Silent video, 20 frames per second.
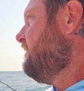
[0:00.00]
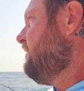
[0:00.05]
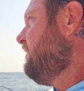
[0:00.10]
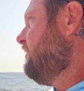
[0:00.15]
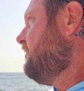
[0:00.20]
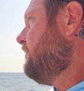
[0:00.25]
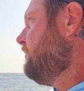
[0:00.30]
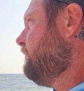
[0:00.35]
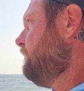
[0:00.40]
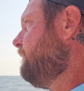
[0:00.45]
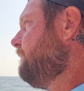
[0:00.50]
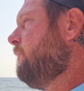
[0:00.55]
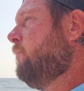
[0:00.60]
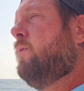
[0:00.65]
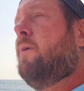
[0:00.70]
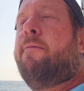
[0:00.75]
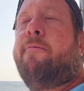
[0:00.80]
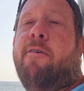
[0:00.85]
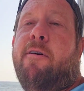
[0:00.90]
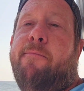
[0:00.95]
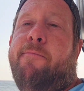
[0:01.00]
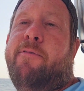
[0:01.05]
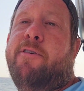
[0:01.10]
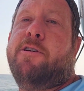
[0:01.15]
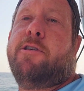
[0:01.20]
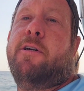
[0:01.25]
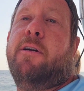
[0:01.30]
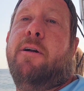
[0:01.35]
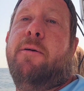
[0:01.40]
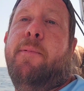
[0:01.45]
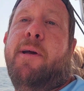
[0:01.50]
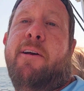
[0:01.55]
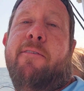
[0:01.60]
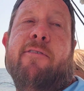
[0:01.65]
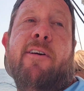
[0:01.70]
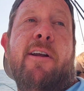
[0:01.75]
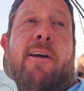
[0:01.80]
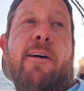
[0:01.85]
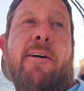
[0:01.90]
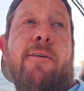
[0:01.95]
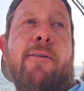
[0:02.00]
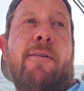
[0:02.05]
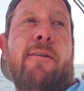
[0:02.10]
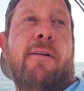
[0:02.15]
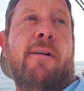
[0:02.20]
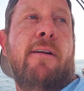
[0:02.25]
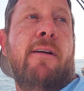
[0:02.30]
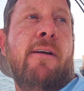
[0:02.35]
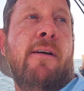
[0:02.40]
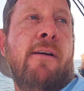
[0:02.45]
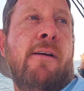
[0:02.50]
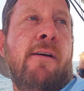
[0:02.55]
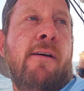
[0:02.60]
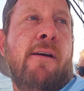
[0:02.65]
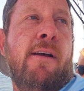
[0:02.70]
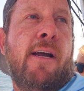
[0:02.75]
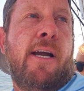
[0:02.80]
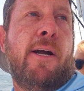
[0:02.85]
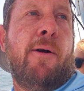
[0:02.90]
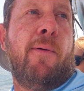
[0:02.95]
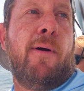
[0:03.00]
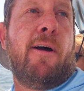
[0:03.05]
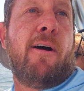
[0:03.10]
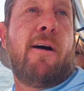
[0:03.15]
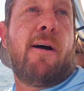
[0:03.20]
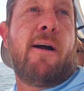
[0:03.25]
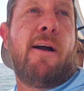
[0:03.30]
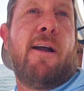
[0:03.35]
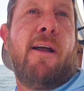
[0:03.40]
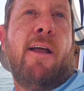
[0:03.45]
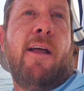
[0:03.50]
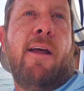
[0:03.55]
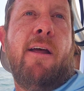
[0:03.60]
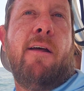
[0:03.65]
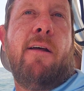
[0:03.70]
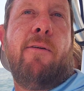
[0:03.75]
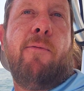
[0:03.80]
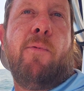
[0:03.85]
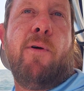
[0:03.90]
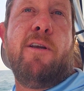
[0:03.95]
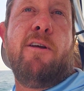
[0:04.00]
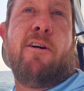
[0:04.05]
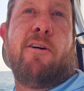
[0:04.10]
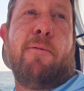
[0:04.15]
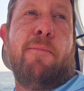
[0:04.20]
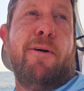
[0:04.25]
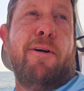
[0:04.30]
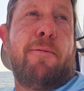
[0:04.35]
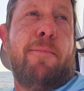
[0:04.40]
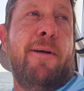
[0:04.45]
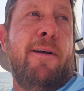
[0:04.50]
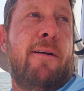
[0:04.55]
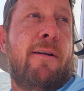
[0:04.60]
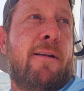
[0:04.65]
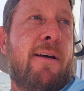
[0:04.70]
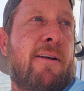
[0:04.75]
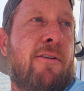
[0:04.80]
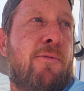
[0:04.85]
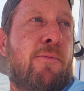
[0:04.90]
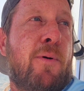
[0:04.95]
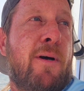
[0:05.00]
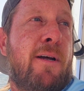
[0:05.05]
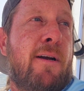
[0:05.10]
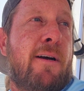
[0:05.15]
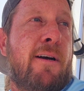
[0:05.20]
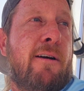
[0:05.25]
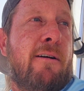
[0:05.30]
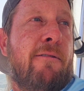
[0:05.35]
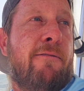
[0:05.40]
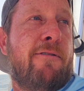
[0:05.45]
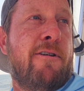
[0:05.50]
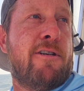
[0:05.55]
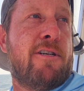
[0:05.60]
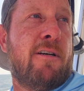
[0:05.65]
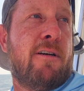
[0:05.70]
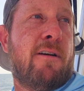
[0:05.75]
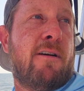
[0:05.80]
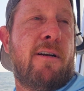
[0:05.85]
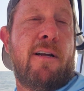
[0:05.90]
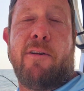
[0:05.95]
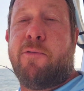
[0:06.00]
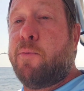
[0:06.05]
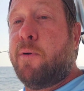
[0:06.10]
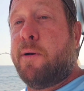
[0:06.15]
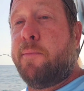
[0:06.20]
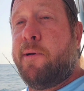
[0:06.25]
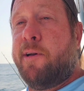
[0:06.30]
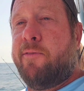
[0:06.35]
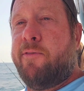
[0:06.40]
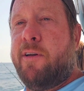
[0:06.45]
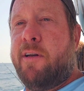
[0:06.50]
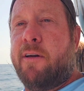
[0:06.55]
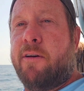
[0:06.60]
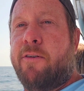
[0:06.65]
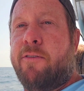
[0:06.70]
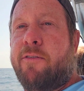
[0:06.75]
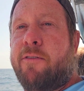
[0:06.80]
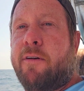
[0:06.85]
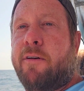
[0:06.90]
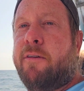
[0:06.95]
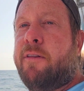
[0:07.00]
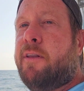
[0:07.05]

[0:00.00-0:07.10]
you know, whenever I'm fishing, I make a video and here we are. And when y'all book me, that's when I go fishing and that's when I make videos. So